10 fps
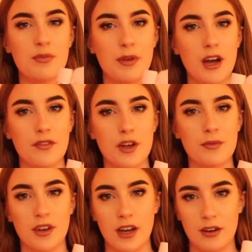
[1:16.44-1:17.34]

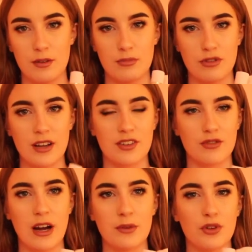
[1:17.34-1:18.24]
perfumes are priced
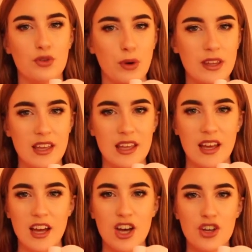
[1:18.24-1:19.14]
around
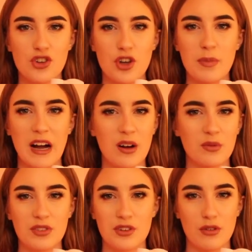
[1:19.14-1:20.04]
£22
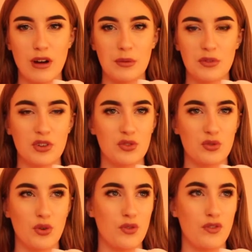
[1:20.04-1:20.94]
to around
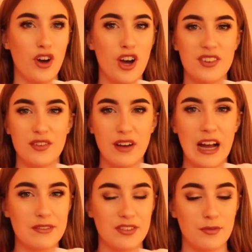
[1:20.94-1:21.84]

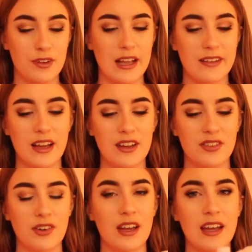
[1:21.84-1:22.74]
35 or something like that,
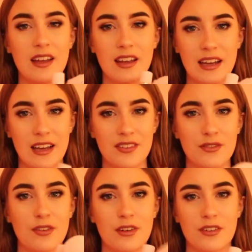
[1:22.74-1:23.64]
so it
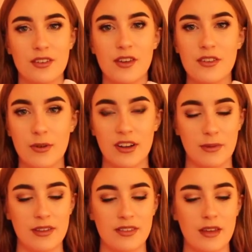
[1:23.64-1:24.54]
isn't too
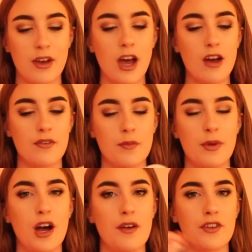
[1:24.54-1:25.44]
expensive for
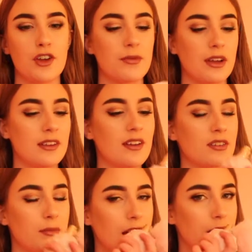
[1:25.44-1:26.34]
perfumes, and these
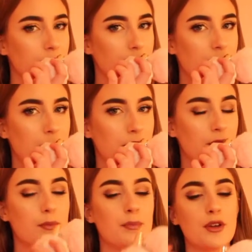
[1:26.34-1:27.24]
smell
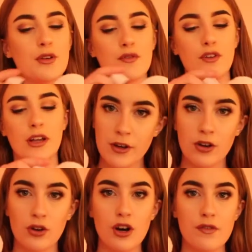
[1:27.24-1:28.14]
absolutely beautiful. You
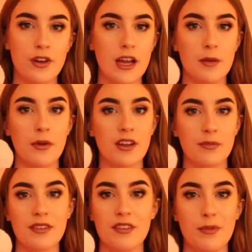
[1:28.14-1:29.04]
could go for a more
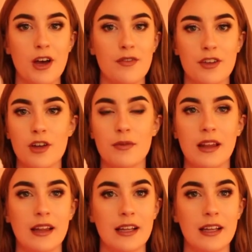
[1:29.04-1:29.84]
expensive perfume,